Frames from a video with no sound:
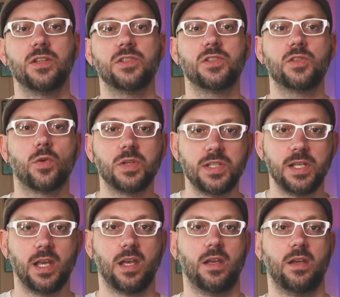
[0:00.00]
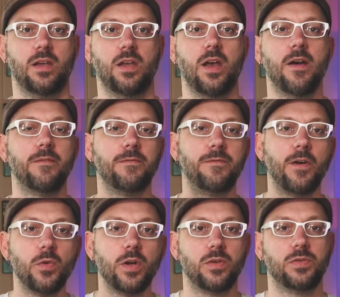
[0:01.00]
Sourcing,
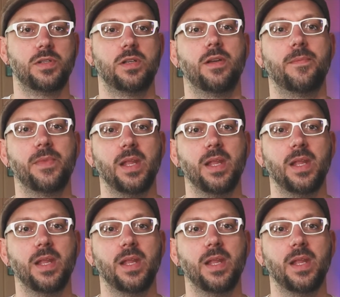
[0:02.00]
photos,